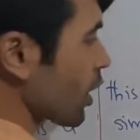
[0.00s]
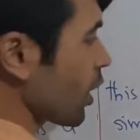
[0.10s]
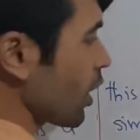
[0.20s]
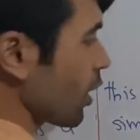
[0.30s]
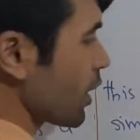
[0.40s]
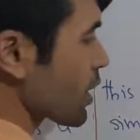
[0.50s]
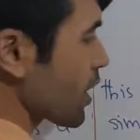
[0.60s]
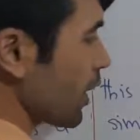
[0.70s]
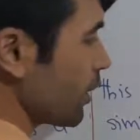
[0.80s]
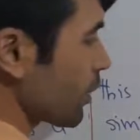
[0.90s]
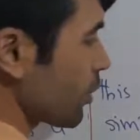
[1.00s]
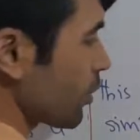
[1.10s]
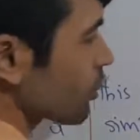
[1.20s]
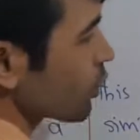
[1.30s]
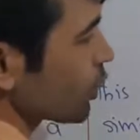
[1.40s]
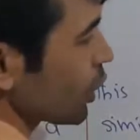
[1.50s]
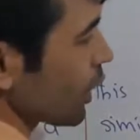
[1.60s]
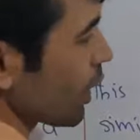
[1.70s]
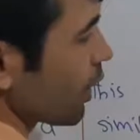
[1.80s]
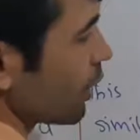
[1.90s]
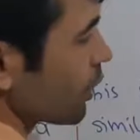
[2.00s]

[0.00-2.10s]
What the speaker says: less than j.